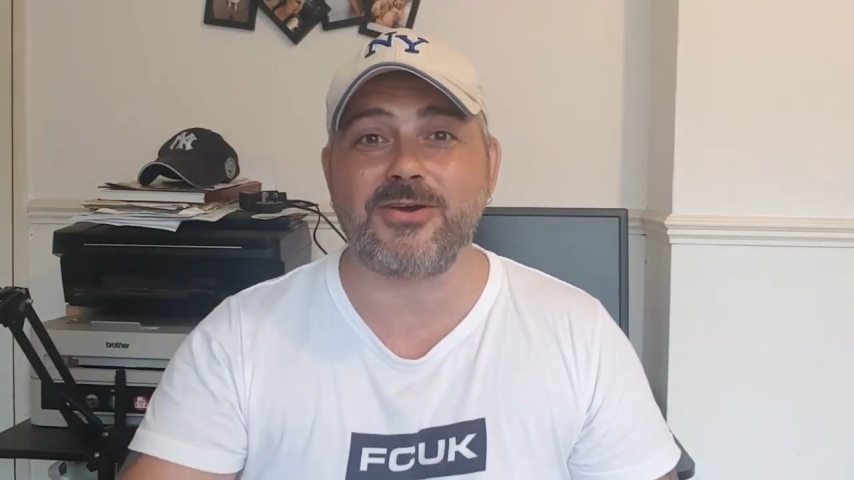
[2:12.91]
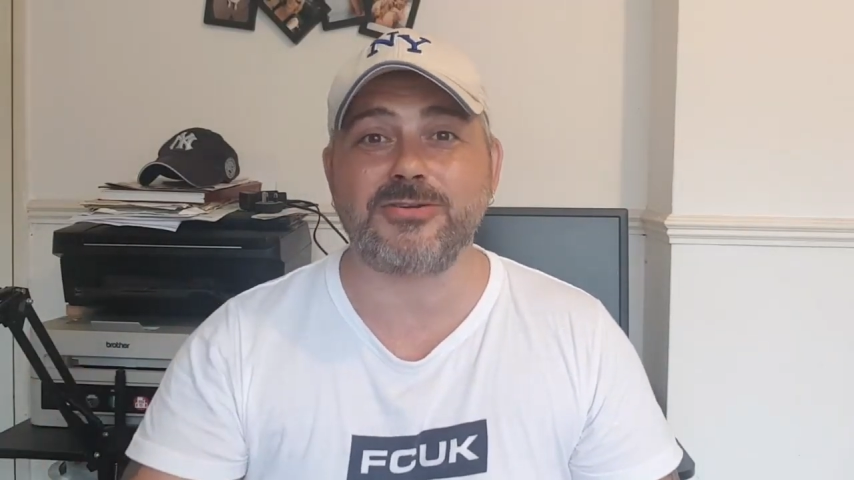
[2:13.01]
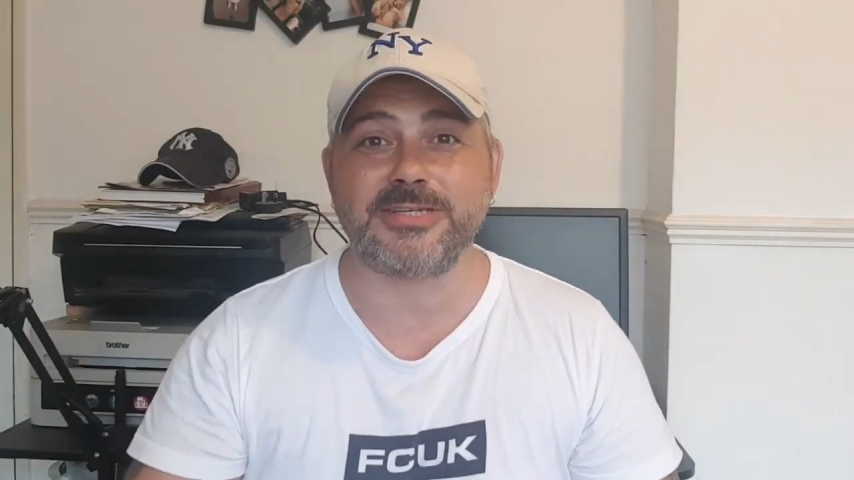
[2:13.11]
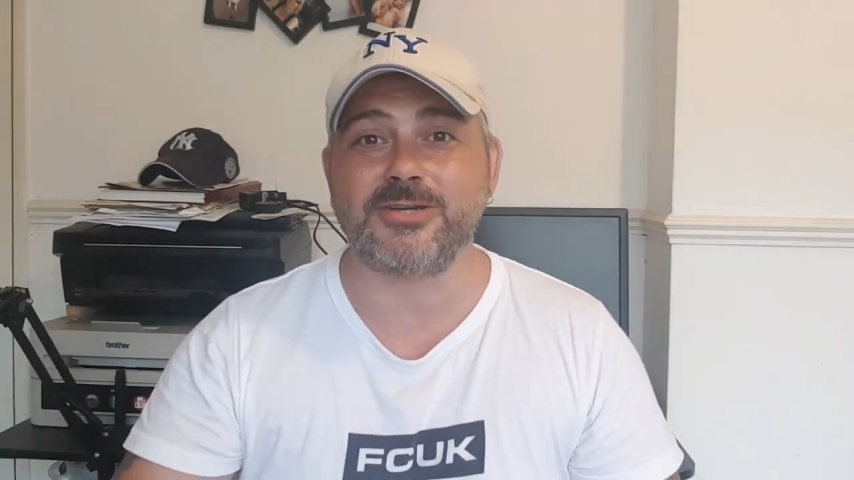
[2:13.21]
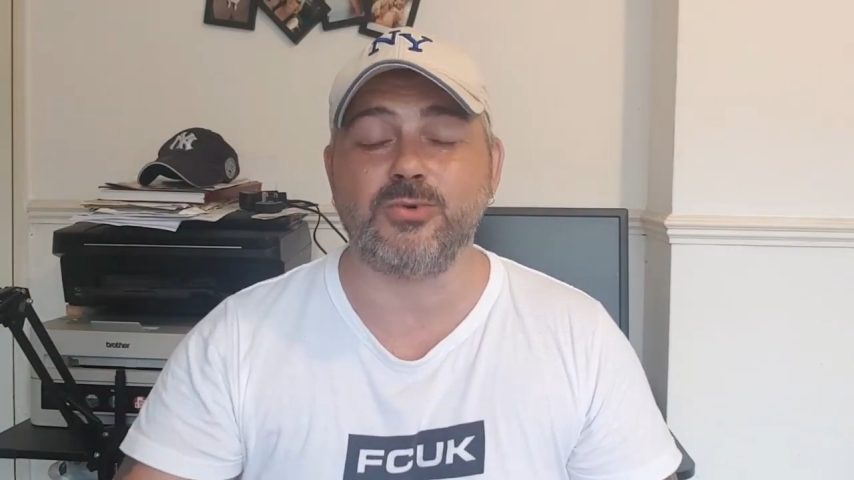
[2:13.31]

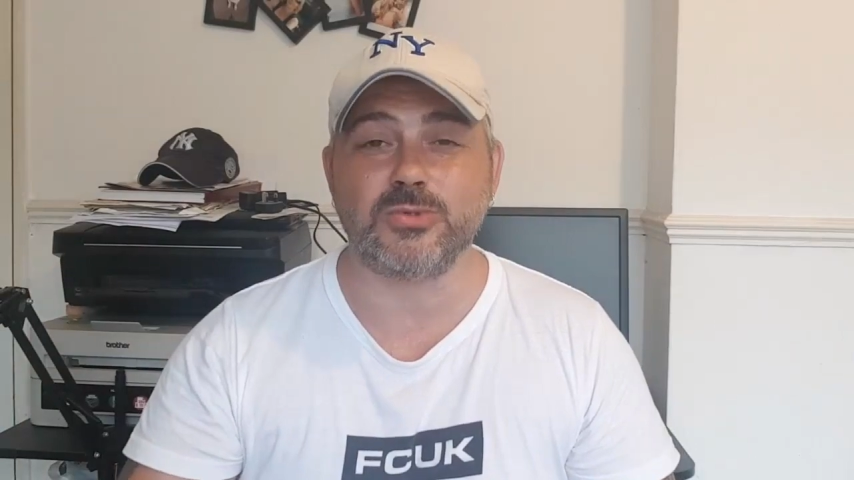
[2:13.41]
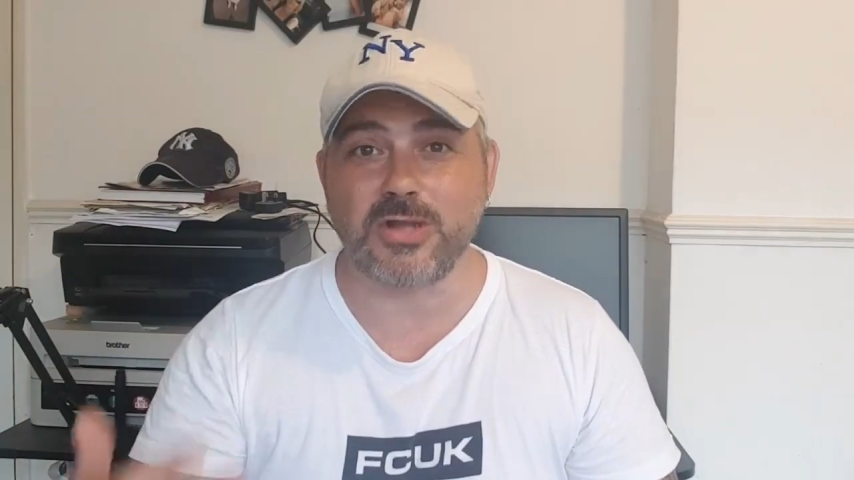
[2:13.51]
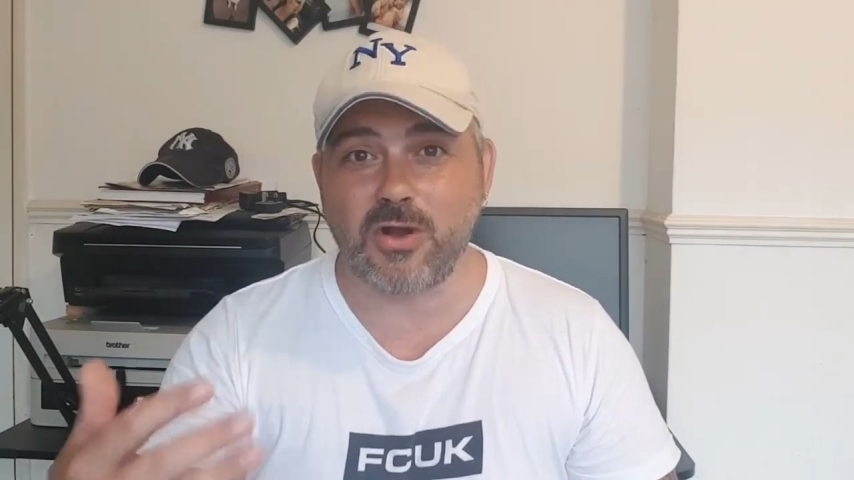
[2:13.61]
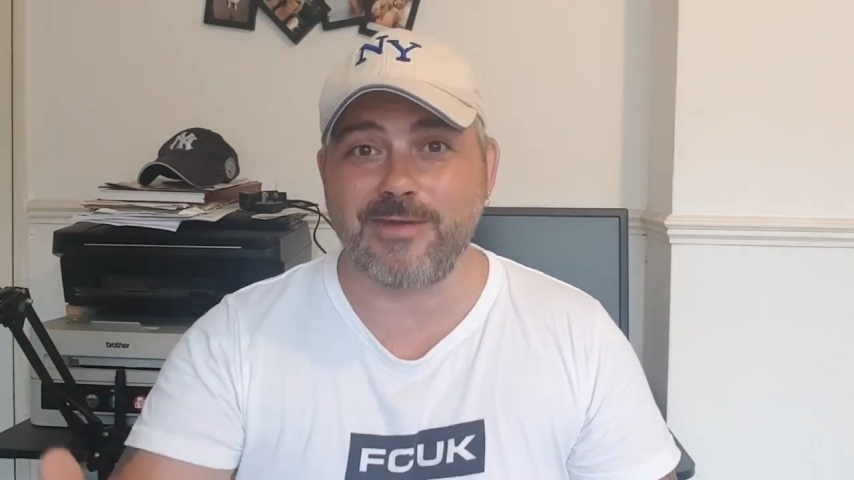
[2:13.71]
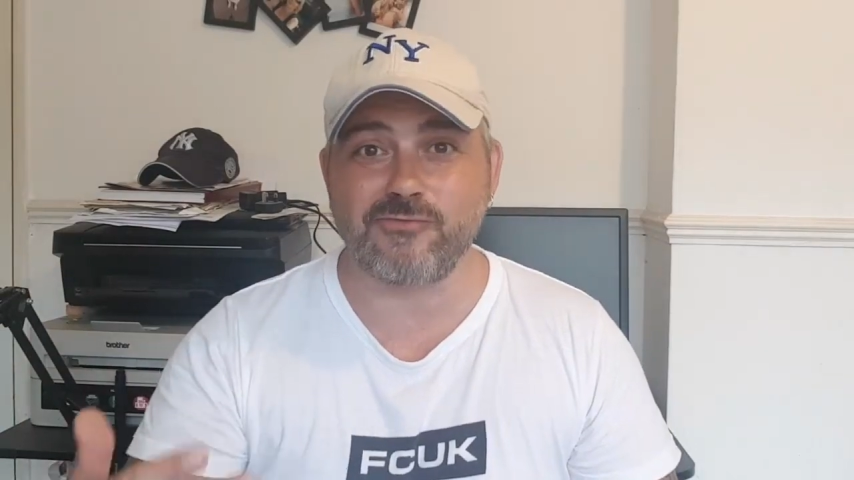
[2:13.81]
articles
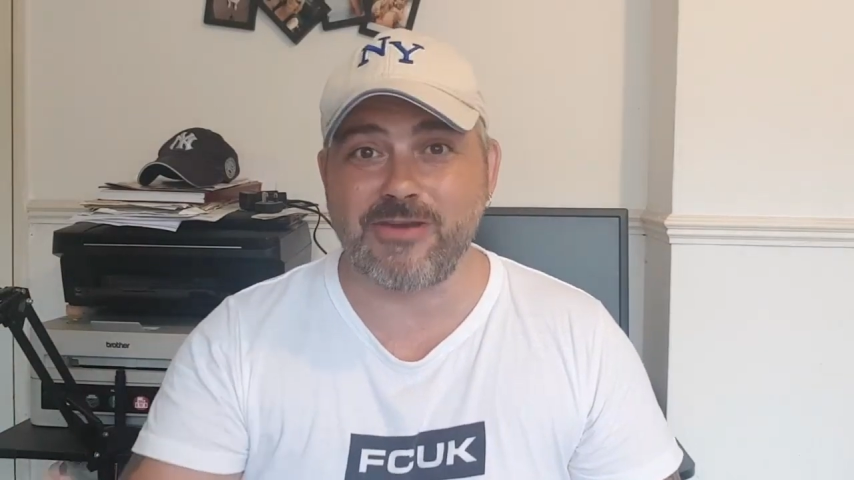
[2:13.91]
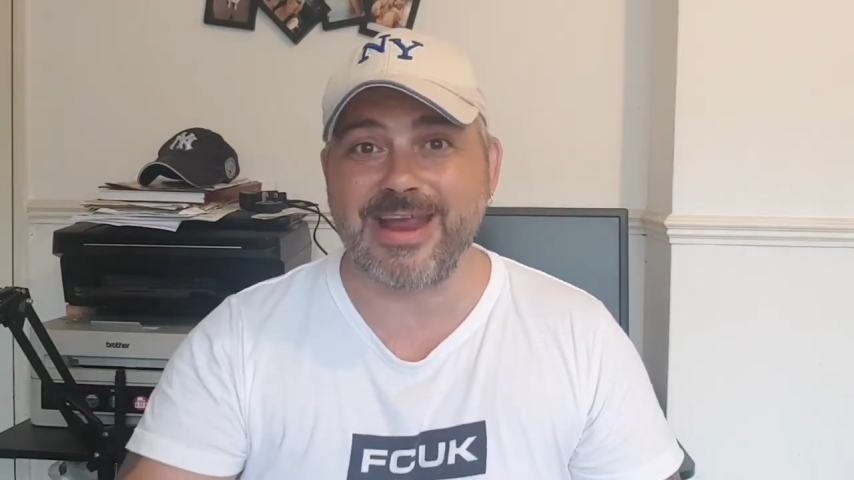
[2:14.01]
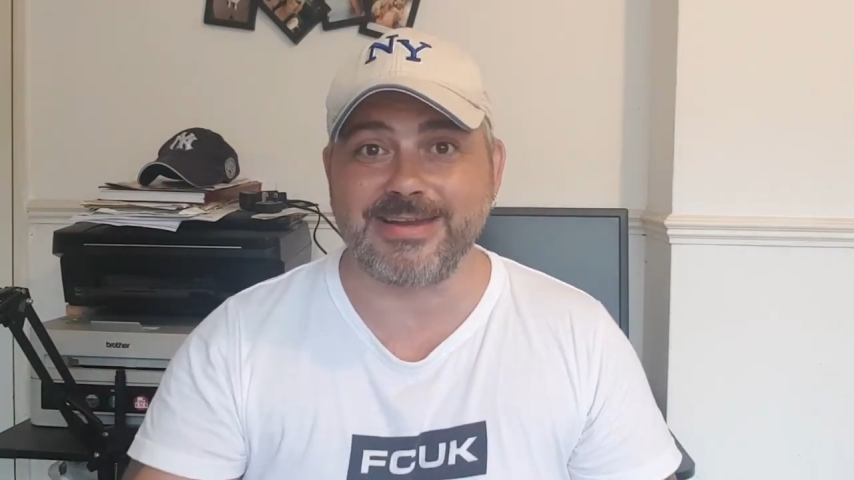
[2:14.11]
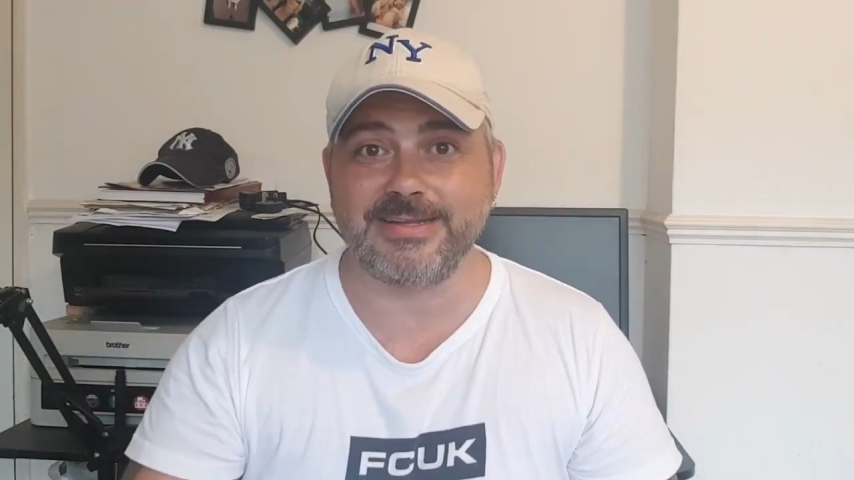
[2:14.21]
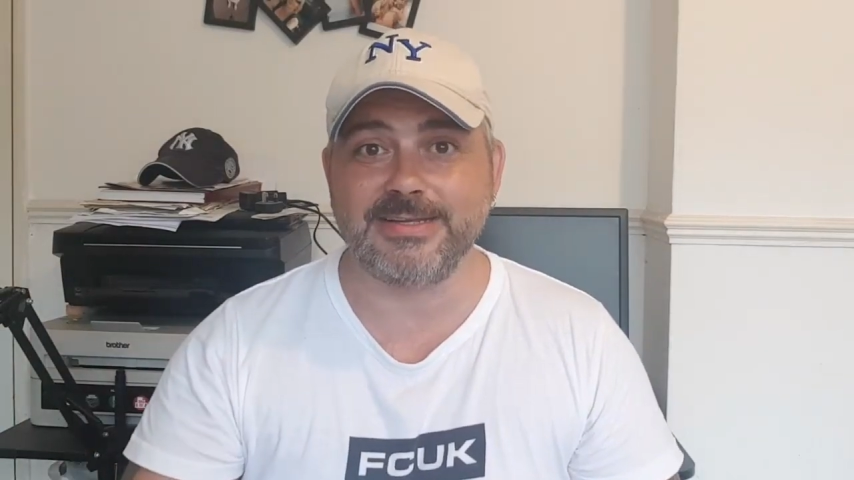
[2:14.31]
that I've
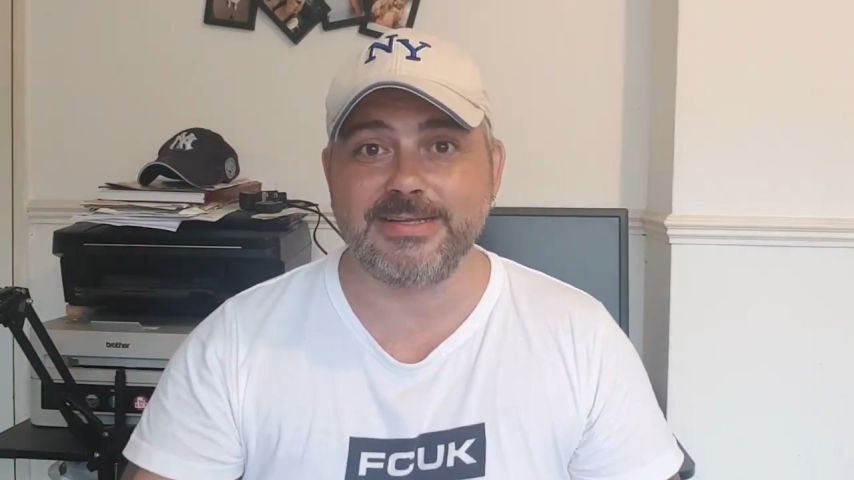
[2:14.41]
read